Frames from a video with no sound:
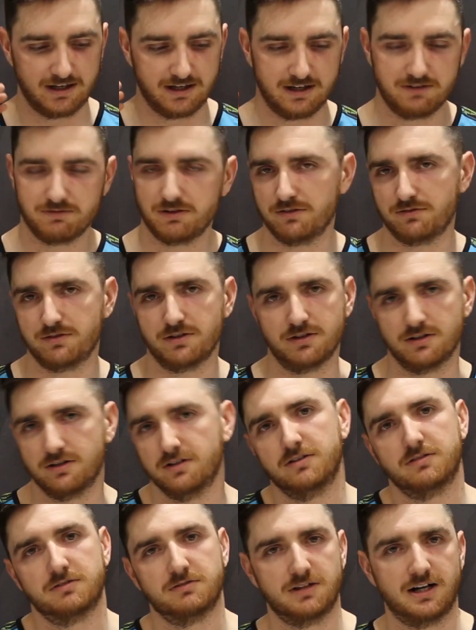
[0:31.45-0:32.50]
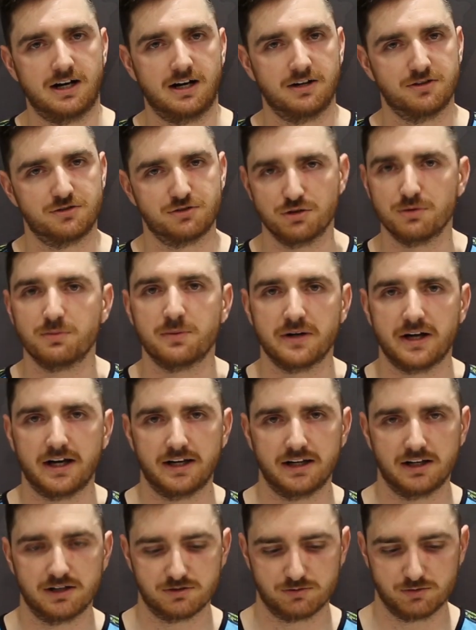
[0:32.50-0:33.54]
Even if you are
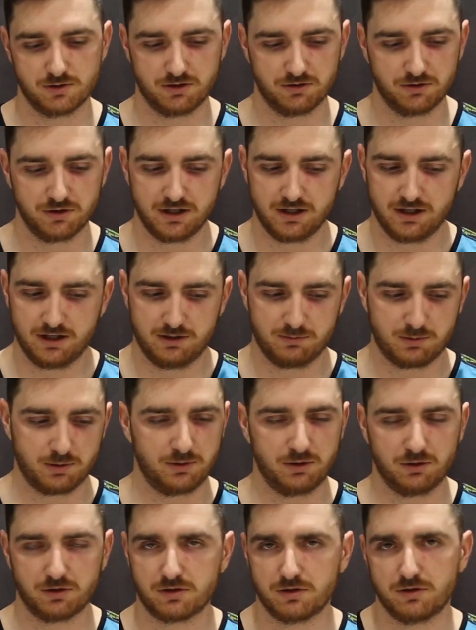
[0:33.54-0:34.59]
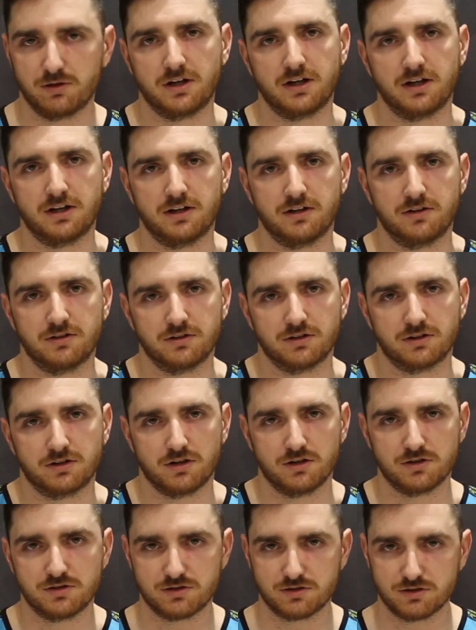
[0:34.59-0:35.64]
supinating as well. Probably look at the
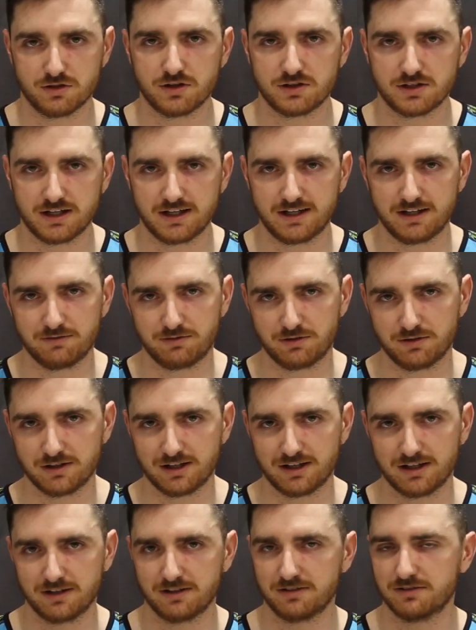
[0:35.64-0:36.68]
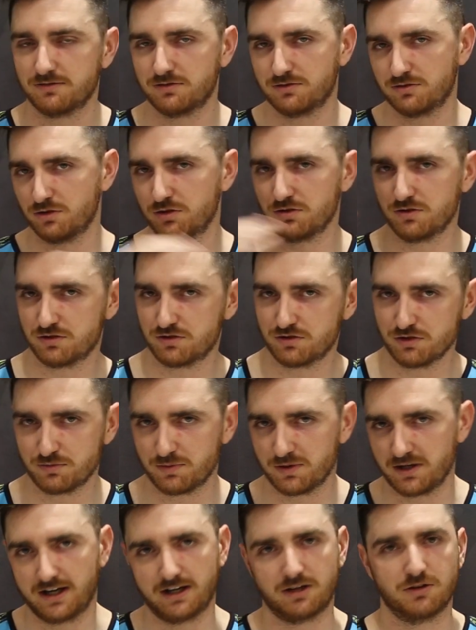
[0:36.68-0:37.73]
Ghost 13 if you do
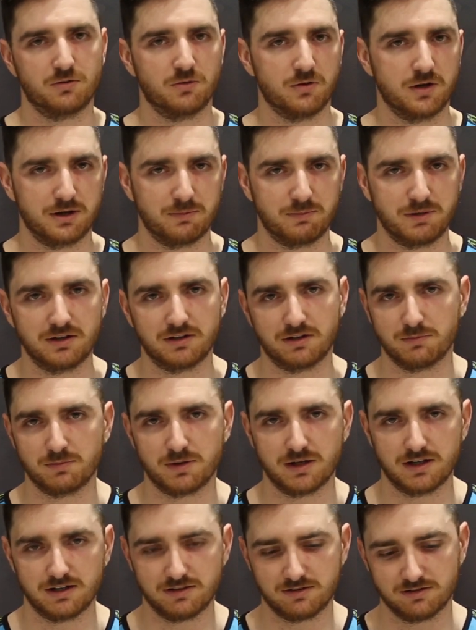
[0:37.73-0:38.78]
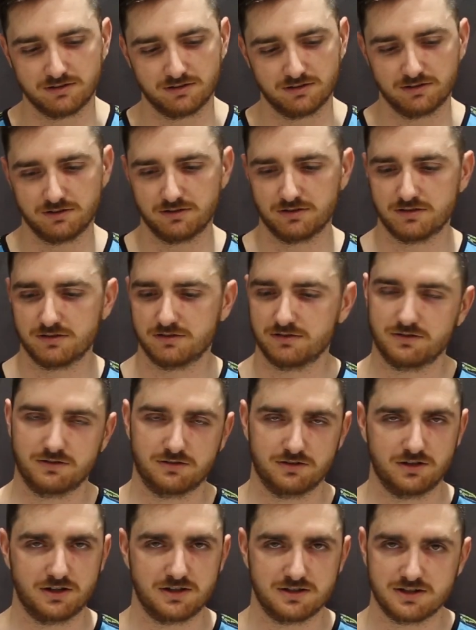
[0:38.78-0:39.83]
supinate quite a bit compared to the
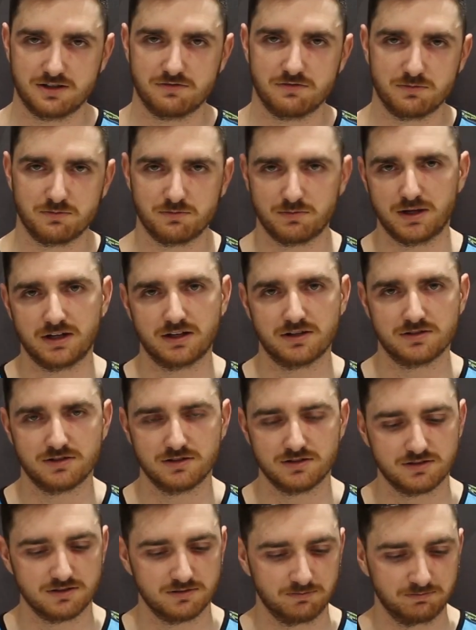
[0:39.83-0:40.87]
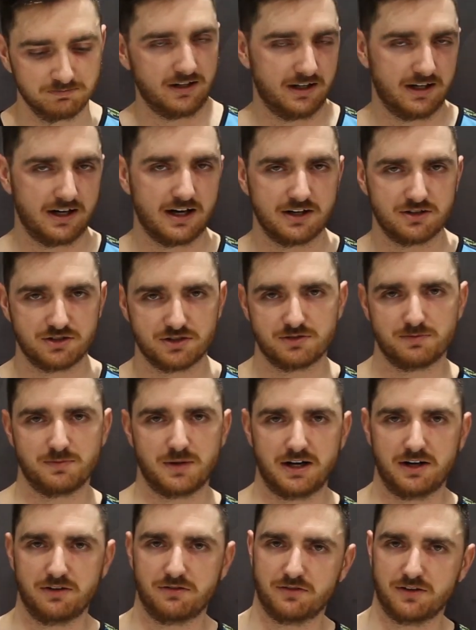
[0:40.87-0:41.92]
37 Pegasus. They are just
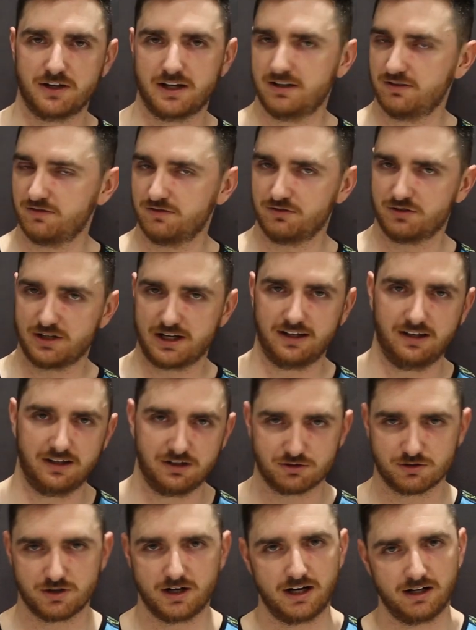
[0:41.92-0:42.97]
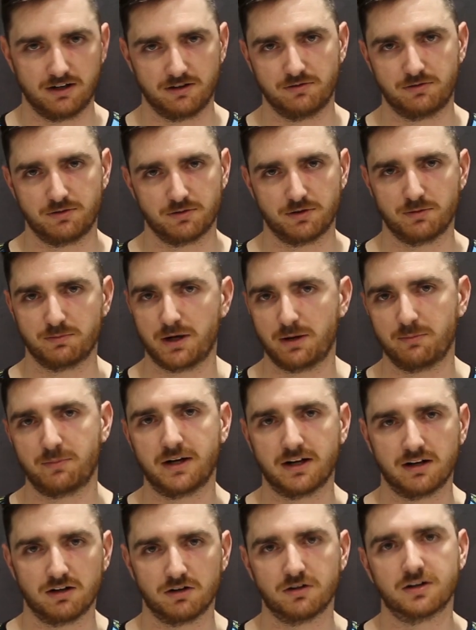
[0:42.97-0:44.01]
made for that daily trainer if you want to pump
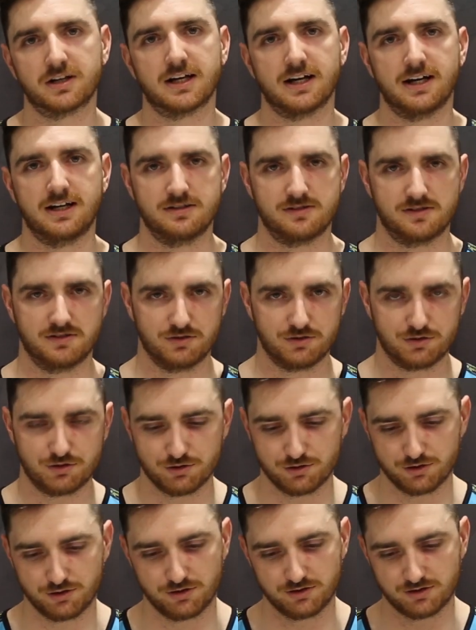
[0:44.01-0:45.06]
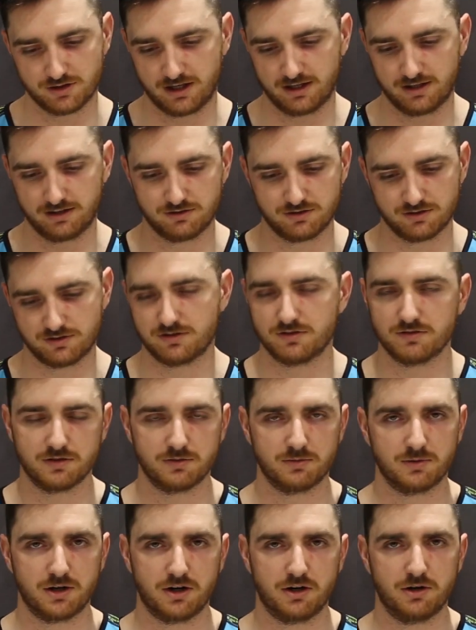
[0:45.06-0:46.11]
out a lot of Ks in the shoes and just
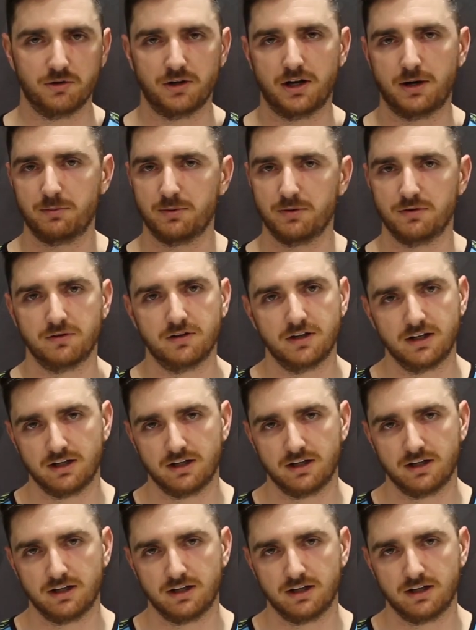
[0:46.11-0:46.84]
then hold up and